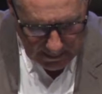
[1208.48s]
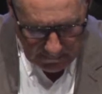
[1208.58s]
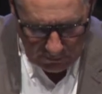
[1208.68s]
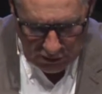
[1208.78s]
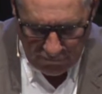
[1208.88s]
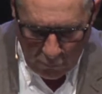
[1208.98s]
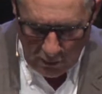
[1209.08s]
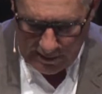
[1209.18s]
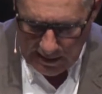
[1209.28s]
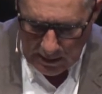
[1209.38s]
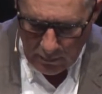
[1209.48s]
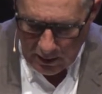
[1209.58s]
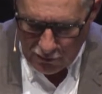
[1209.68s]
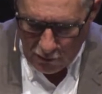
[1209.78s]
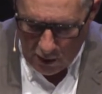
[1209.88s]
Verse 14, we
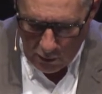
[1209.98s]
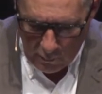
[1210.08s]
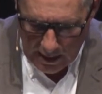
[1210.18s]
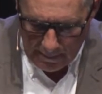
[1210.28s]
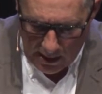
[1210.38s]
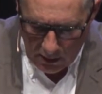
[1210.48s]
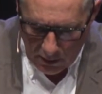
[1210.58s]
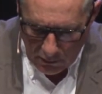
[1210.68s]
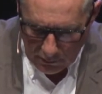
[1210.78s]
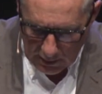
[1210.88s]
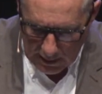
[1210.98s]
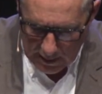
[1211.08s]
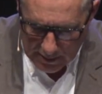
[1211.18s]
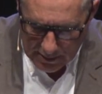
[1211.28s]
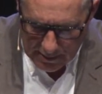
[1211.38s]
are drawn away by our own
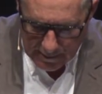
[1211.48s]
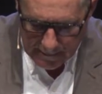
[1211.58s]
lust.